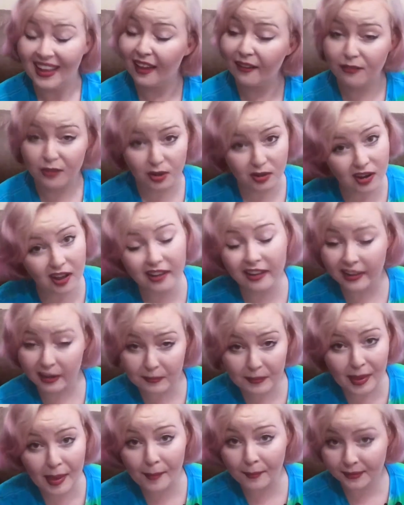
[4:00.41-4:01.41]
If you're not going
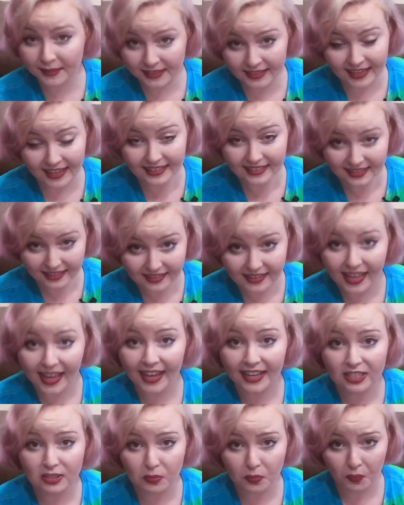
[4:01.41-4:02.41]
to be able to get to
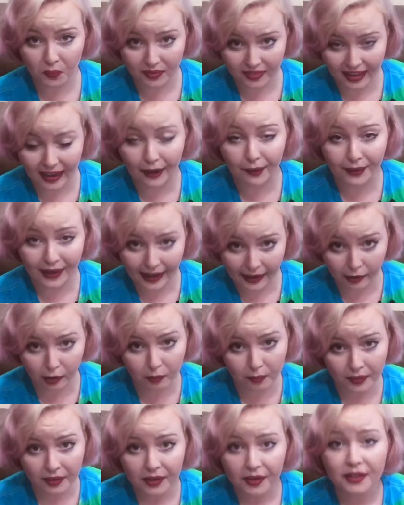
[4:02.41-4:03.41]
class without
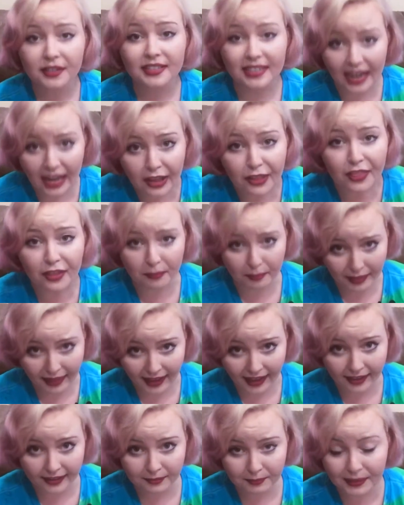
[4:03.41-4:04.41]
help, tell them
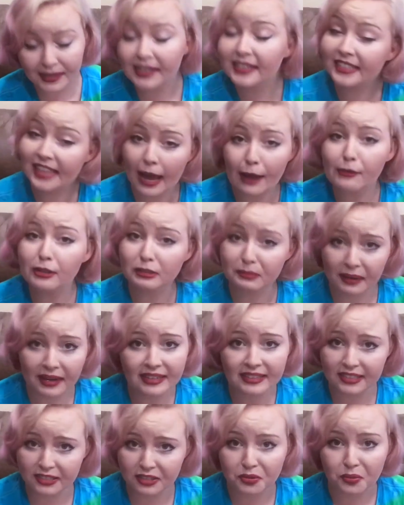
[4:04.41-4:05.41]
that, because that was
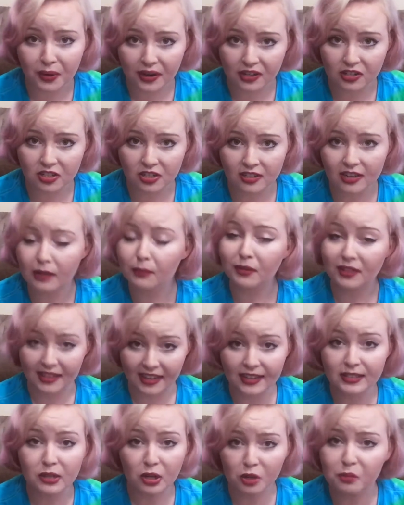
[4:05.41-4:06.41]
my situation, and when
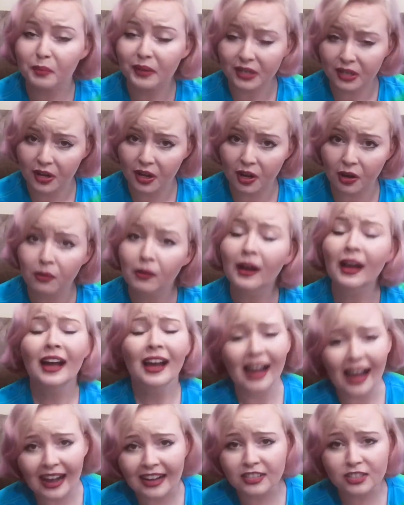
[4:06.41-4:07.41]
they told me no,
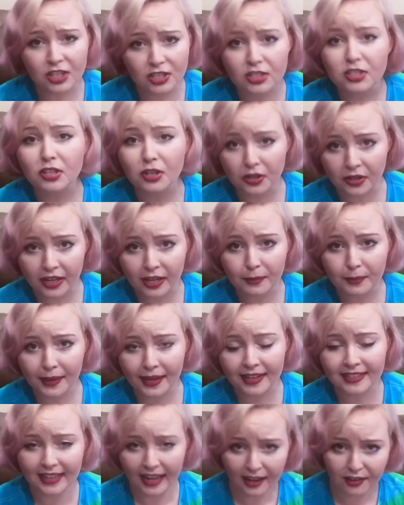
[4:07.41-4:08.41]
I just took it
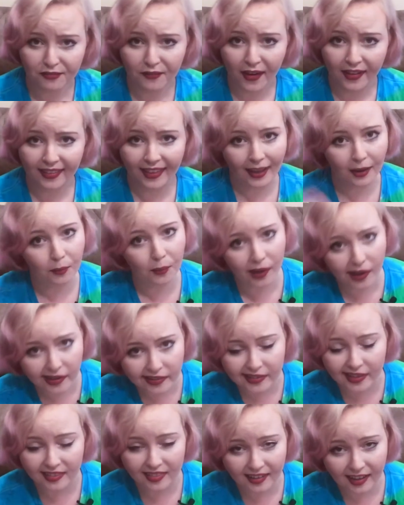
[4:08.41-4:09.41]
because I felt like, well,
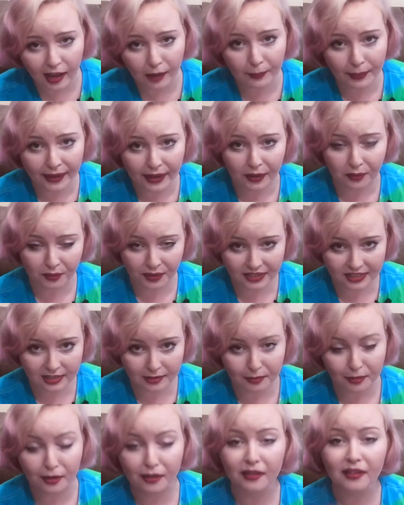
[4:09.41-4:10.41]
they think I'm being
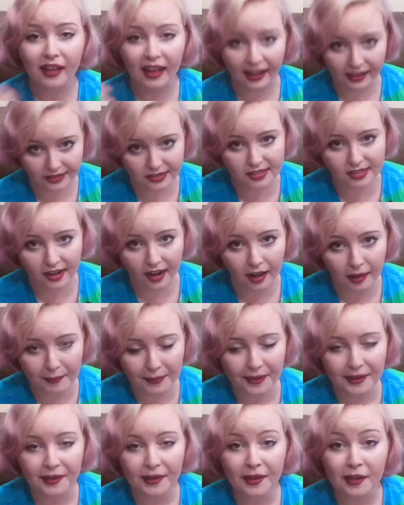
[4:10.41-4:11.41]
unreasonable, I'll
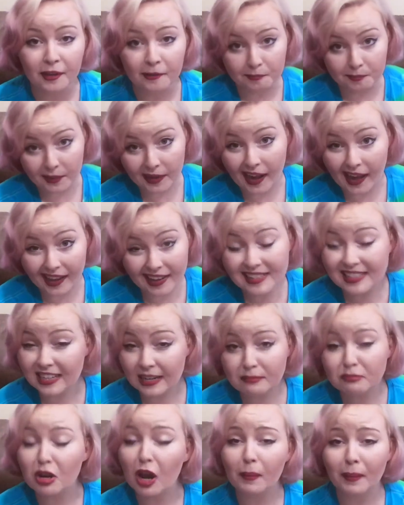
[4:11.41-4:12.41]
stop. But I ended
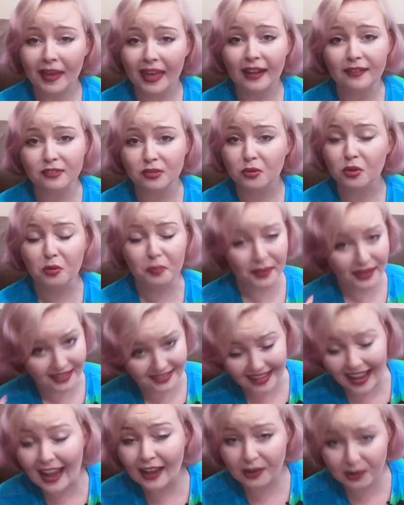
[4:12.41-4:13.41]
up dropping out of school
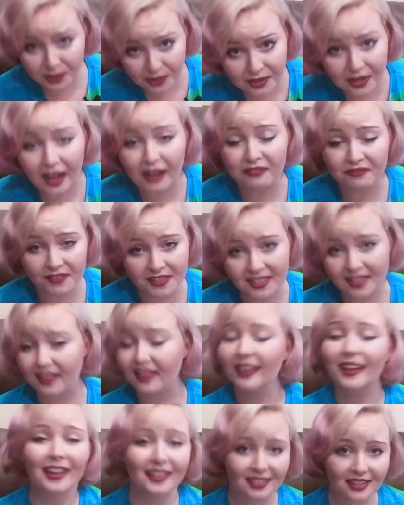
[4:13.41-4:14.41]
because I could not
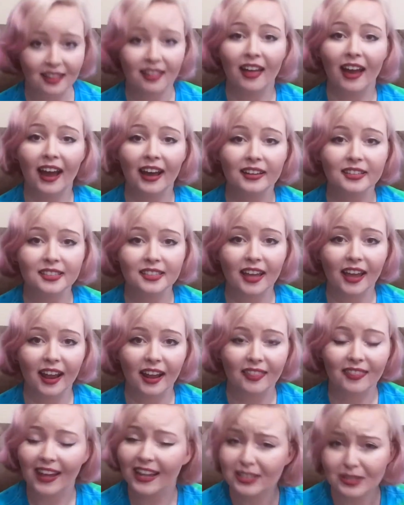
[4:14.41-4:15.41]
physically get to class.
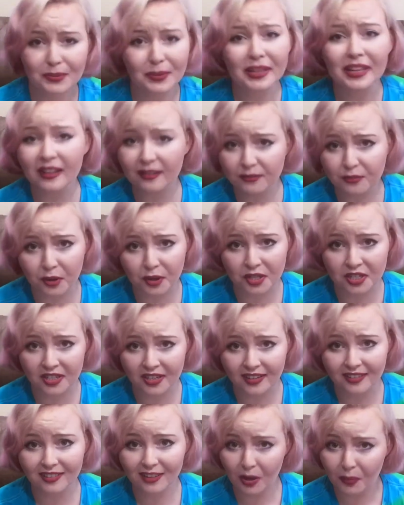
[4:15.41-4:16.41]
And that's really
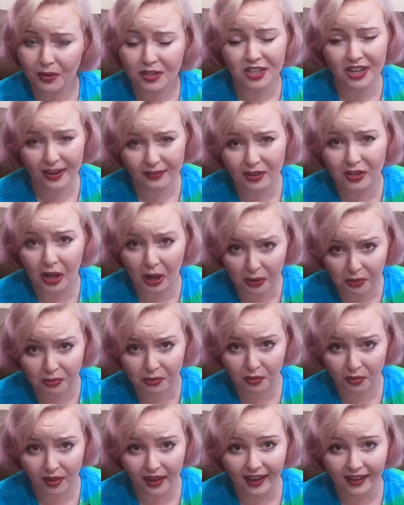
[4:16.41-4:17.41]
unfortunate. No one should have to go
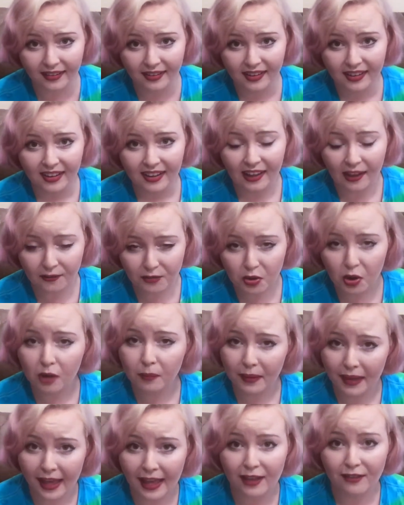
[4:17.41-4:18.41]
through that. If you
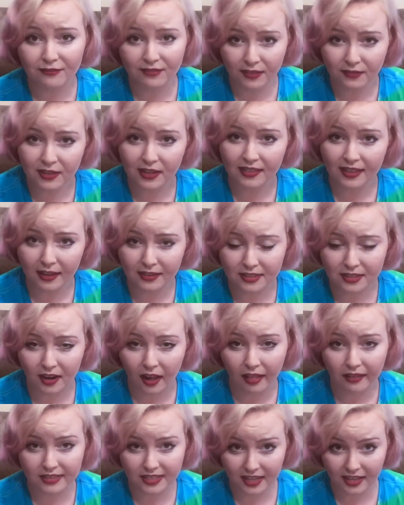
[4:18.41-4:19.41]
are paying
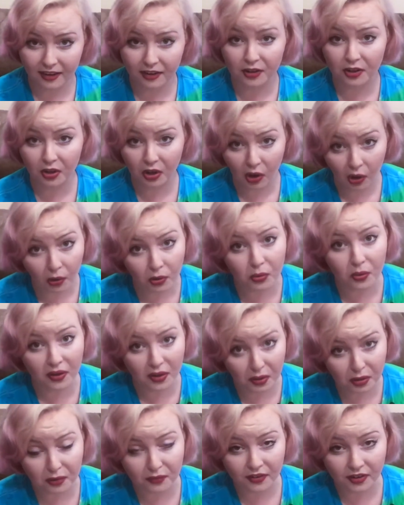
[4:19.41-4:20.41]
$50,000 a year to go to a
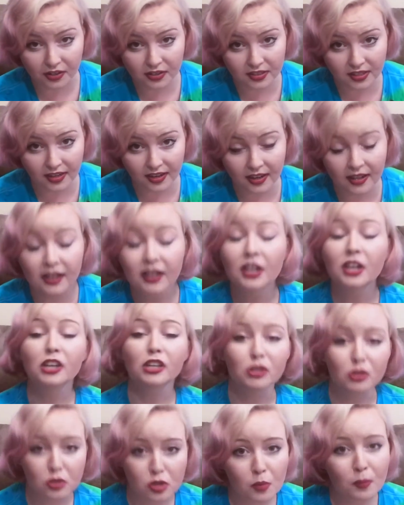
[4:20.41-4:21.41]
university,
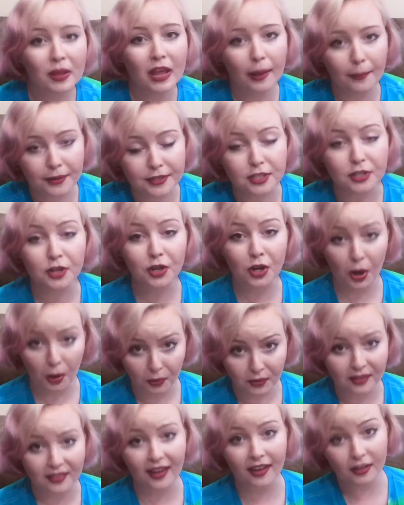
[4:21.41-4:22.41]
you should be able to
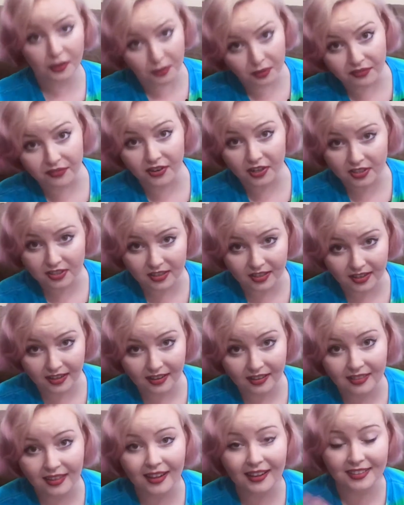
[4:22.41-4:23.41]
go to that
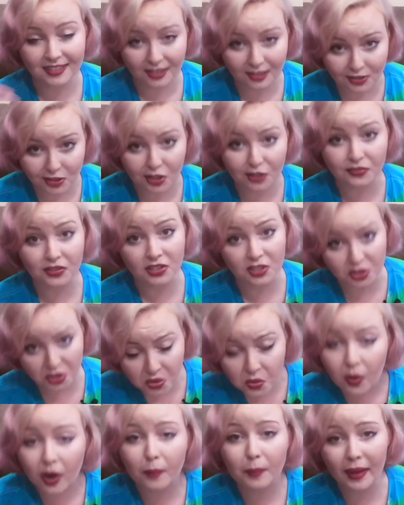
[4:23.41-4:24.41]
university. That is a service
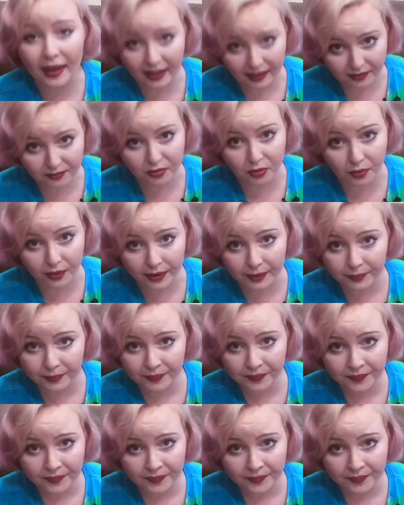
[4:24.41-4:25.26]
you are paying for.